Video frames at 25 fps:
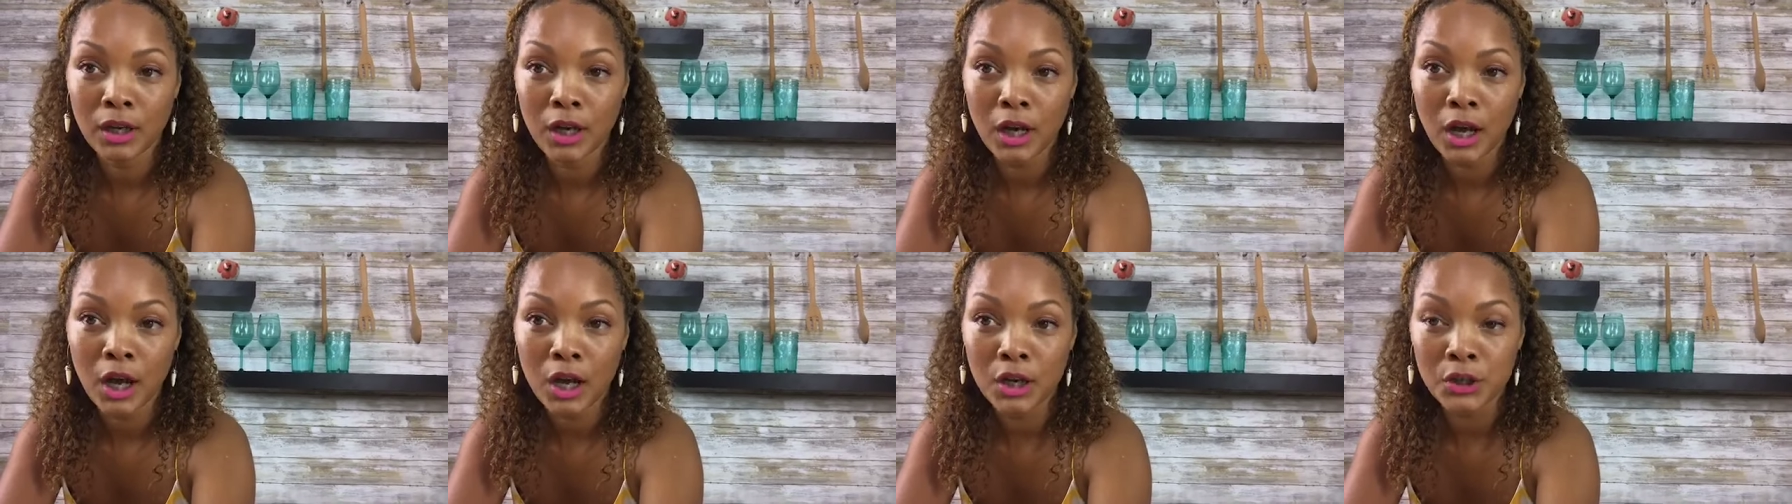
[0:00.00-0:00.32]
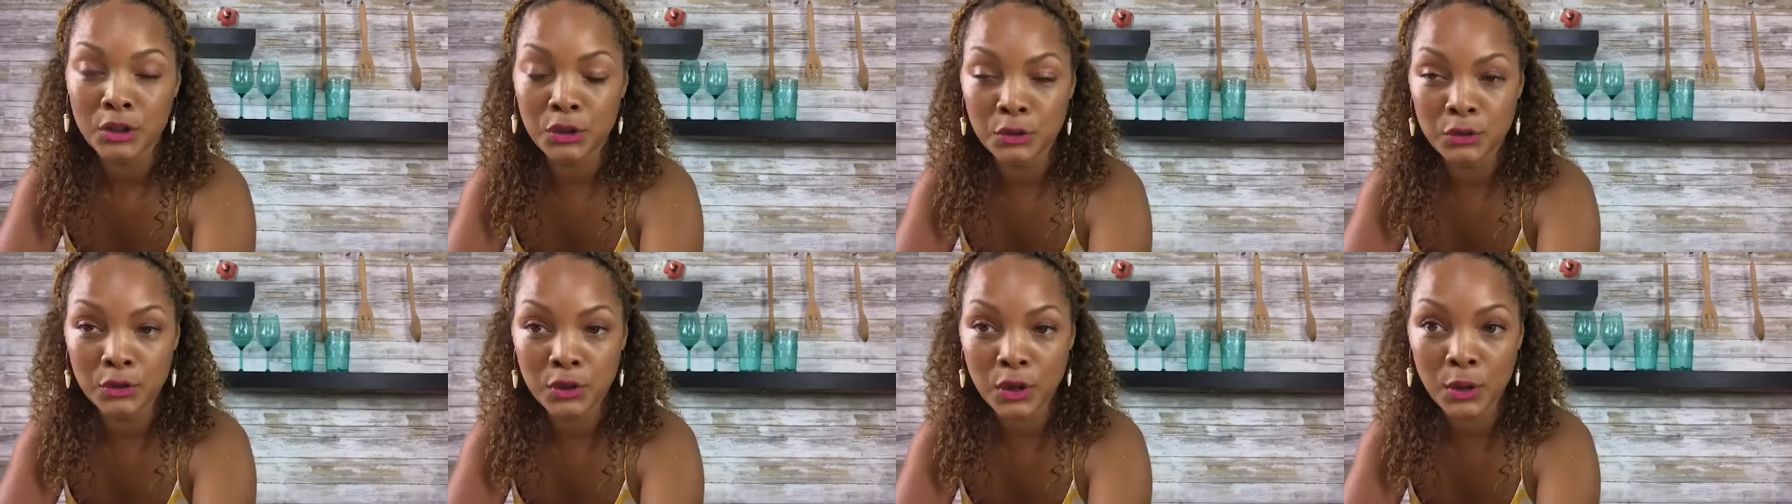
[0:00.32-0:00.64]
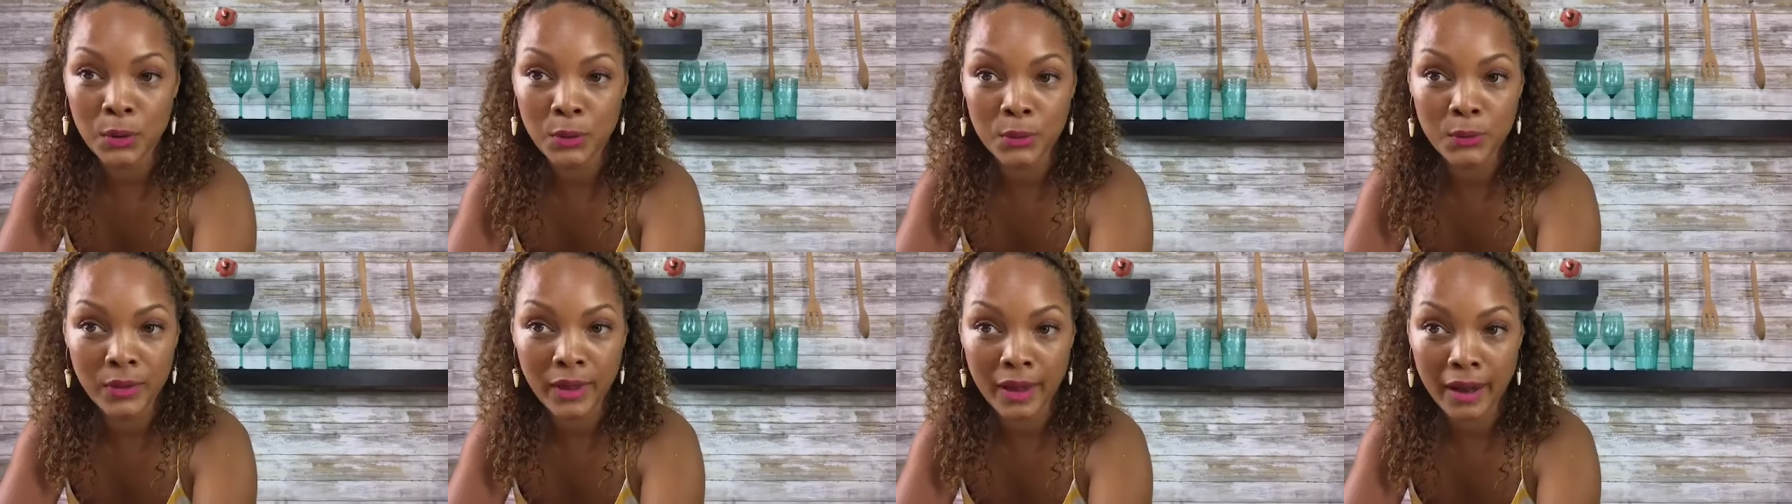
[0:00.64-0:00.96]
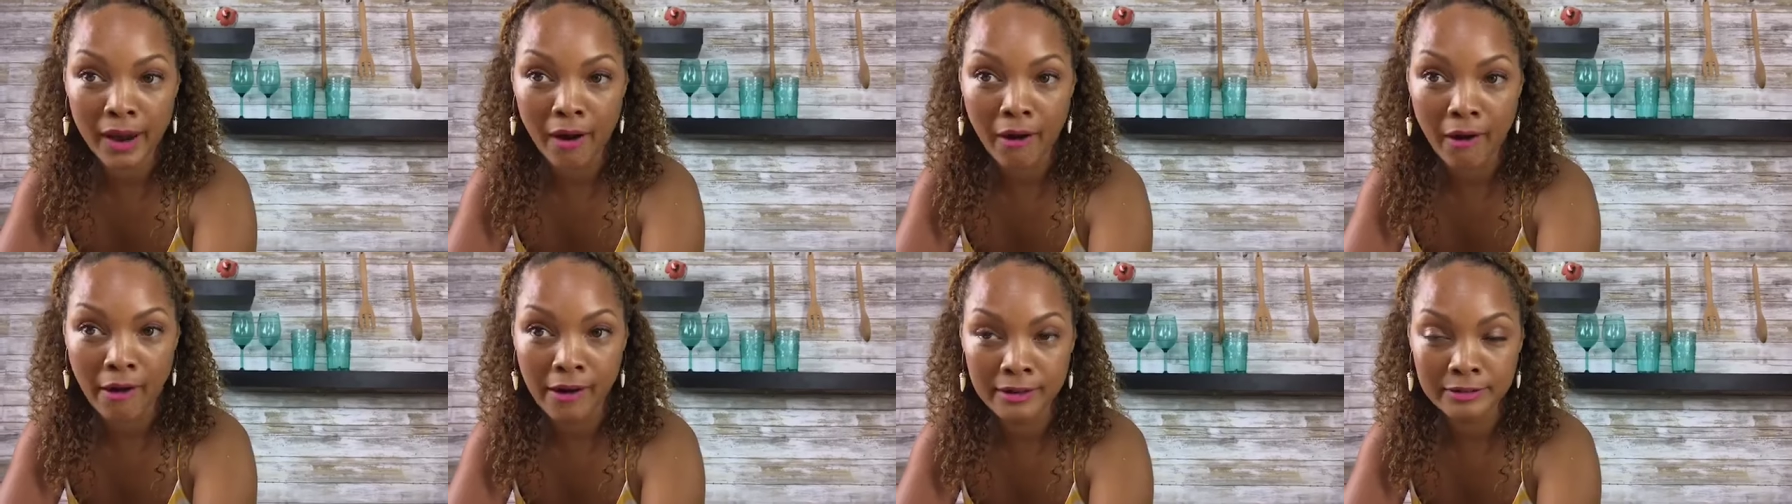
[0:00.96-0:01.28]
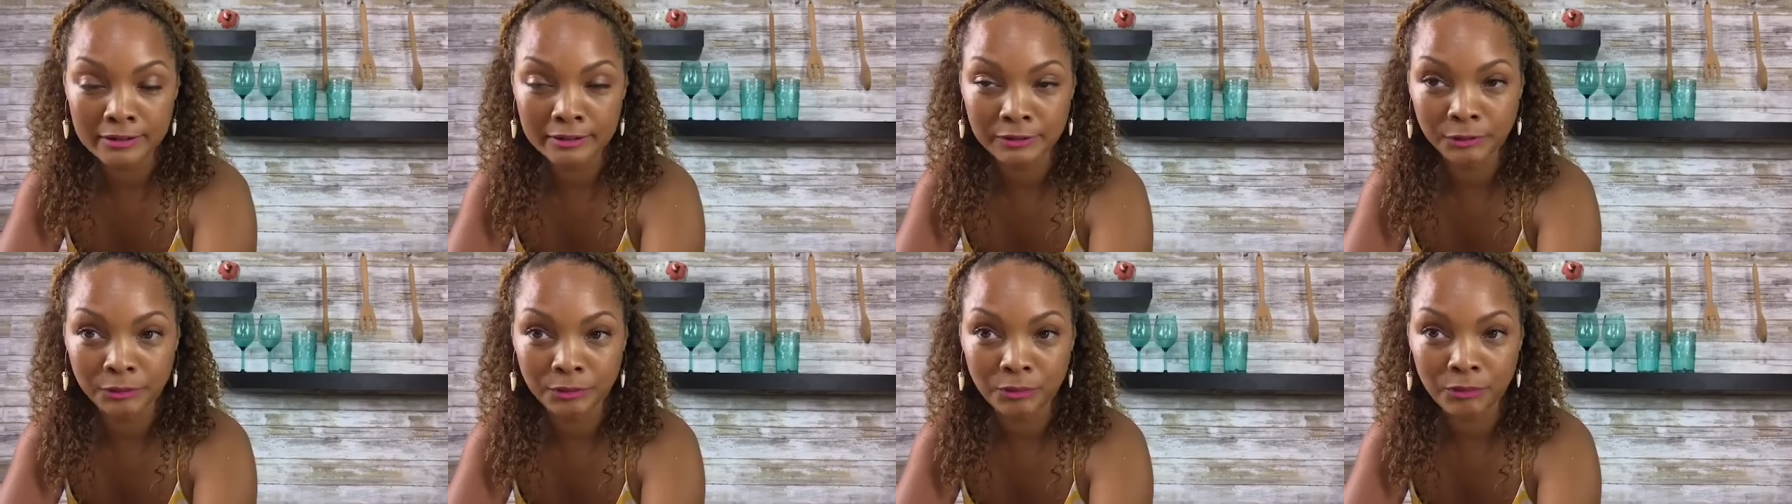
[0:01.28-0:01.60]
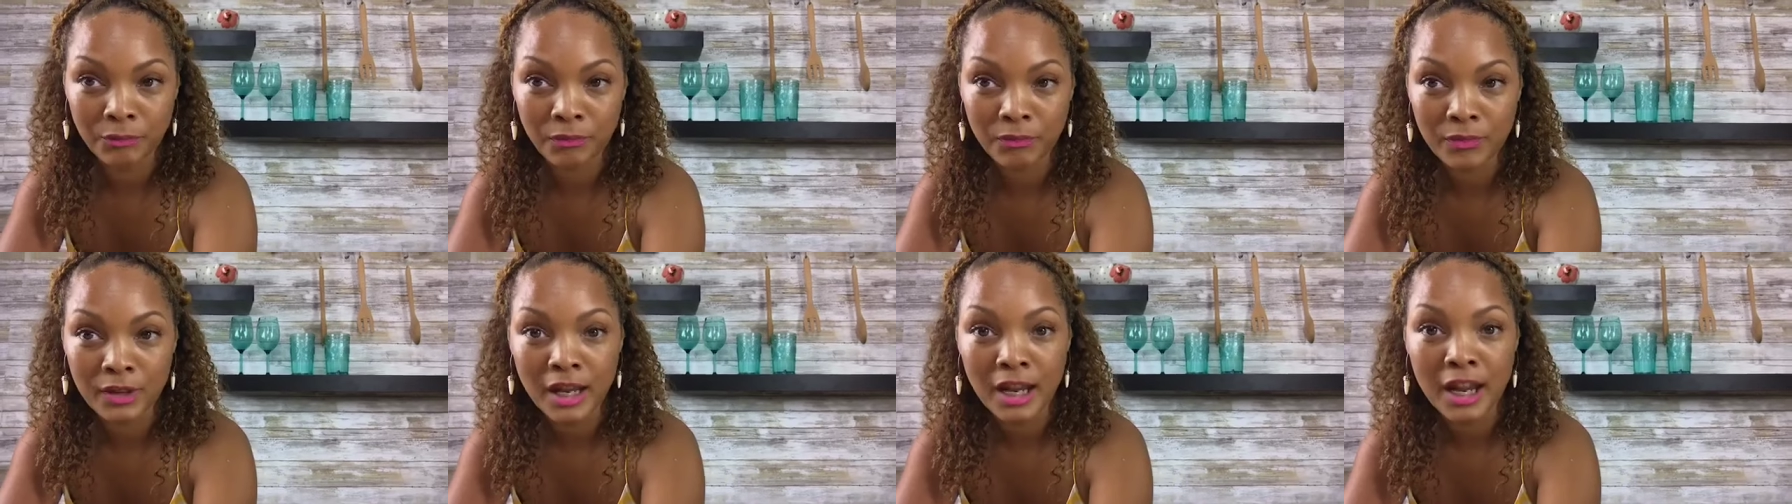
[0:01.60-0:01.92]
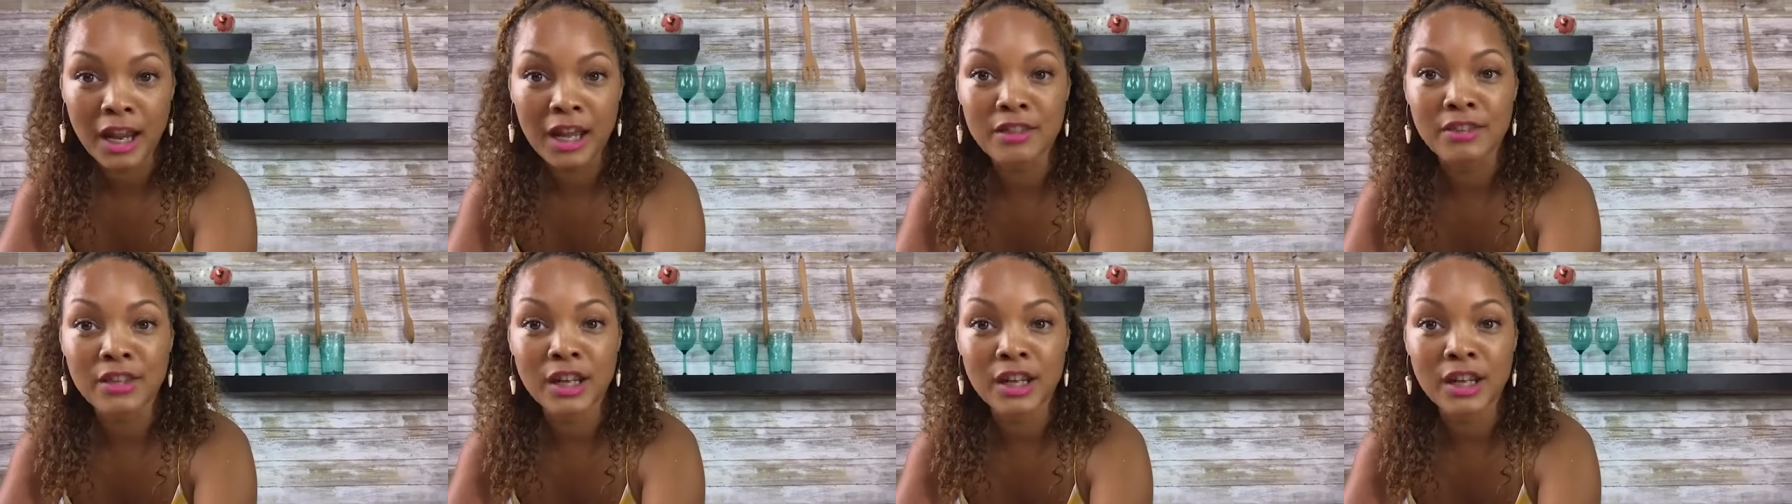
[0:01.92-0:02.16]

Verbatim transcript: and you know who they are and